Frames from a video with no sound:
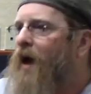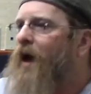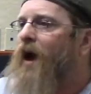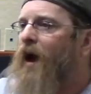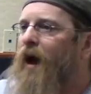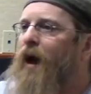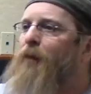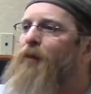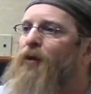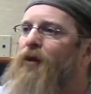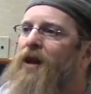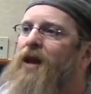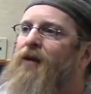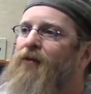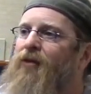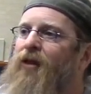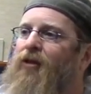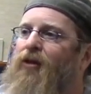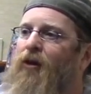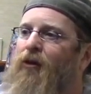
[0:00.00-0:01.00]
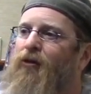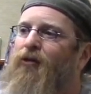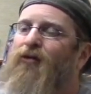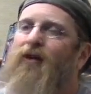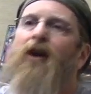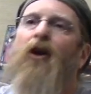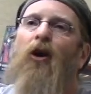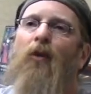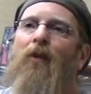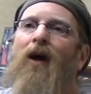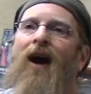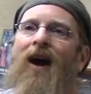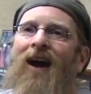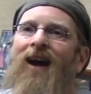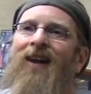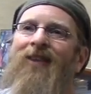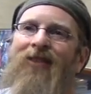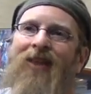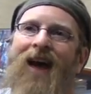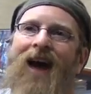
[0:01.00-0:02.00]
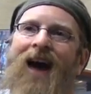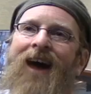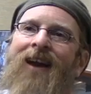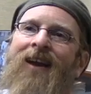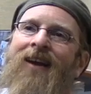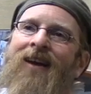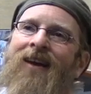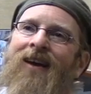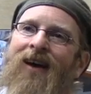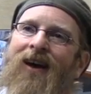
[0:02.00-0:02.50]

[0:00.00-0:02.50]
I believe that there's fear behind that,